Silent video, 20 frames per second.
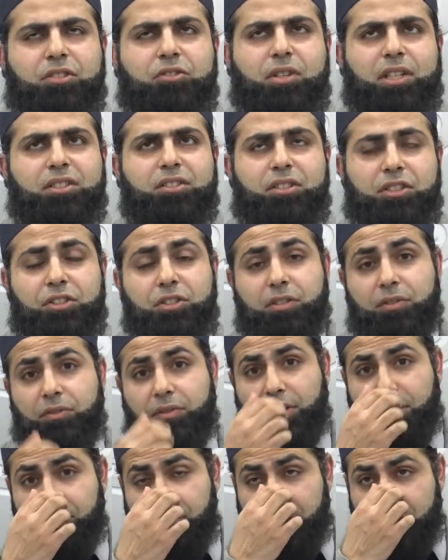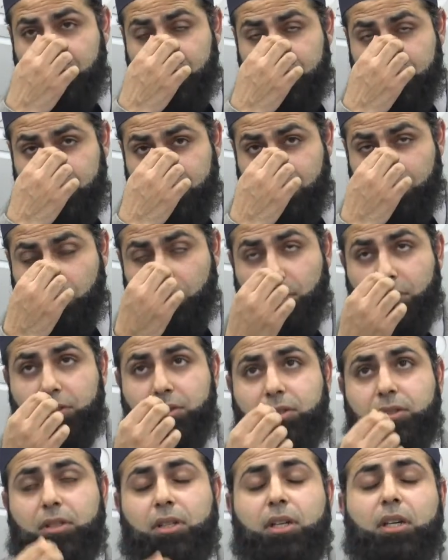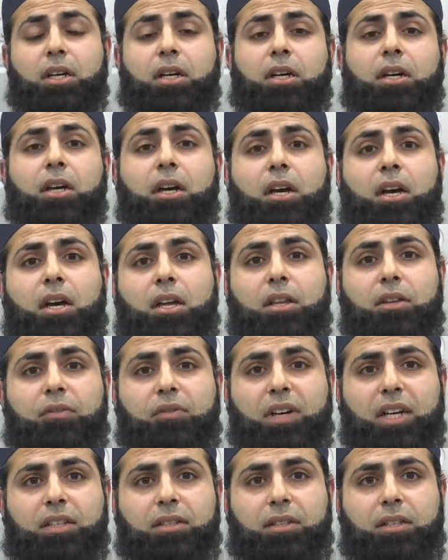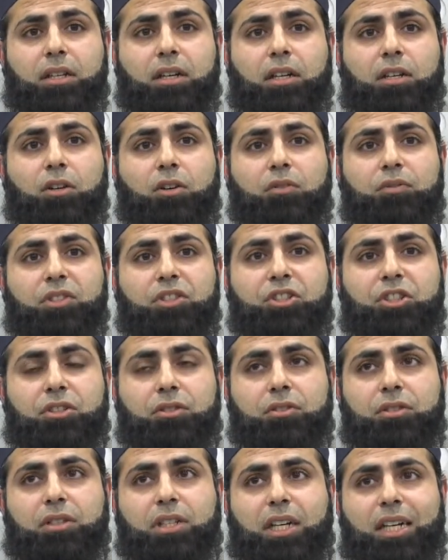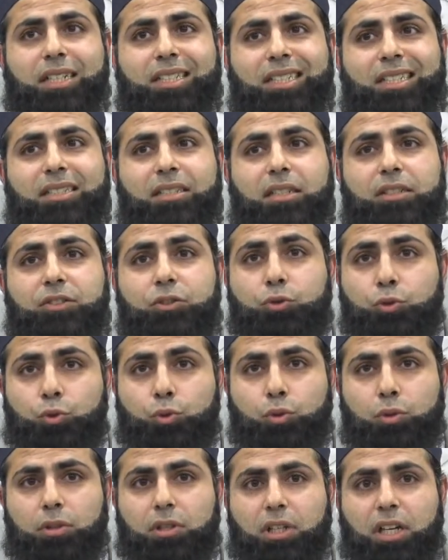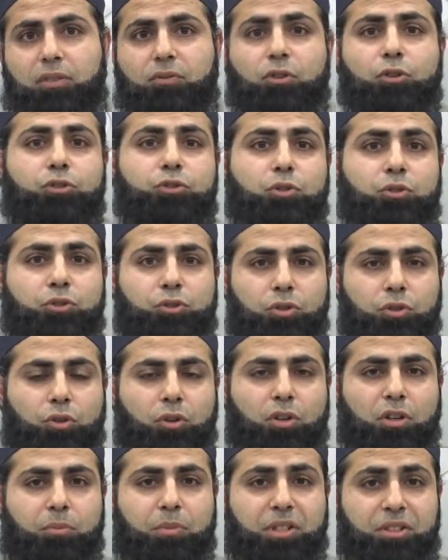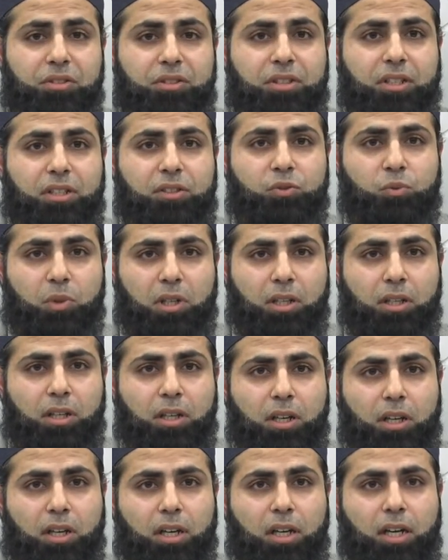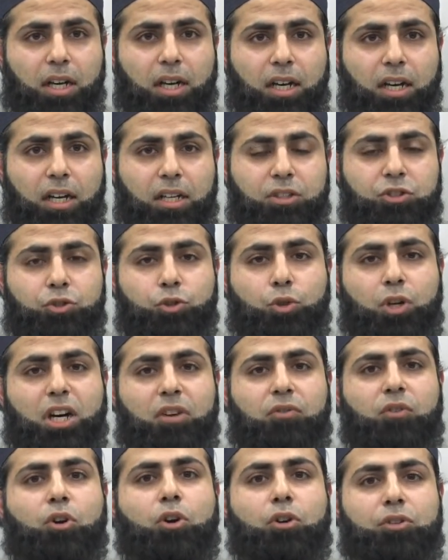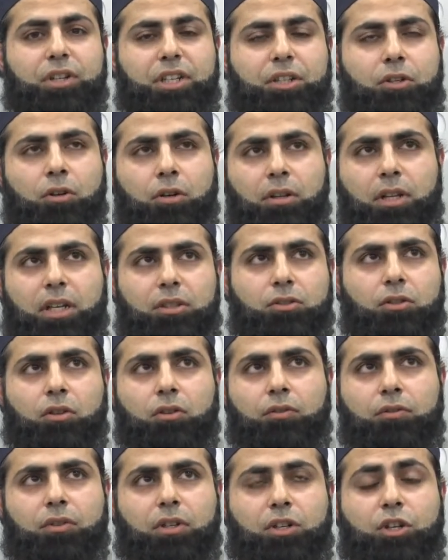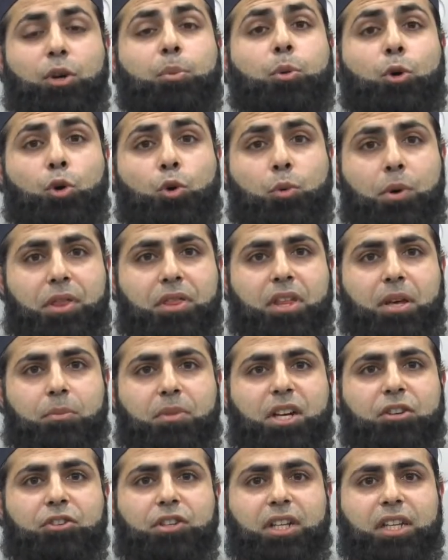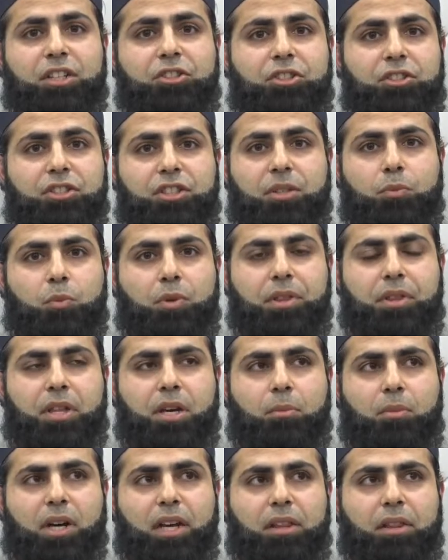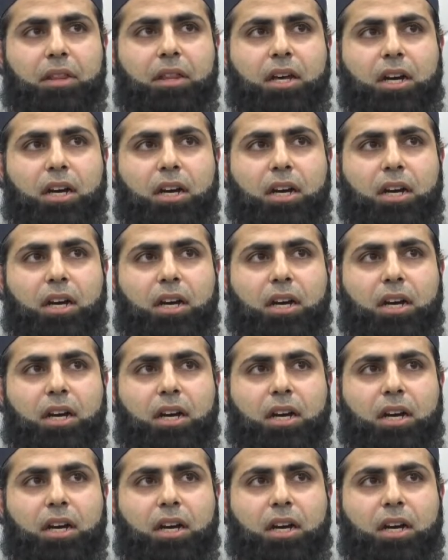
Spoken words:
transition very easy was the fact that a lot of the children that I teach at school, I've also taught at madrasa as well. So I've already got that sort of rapport with them, that relationship with them, and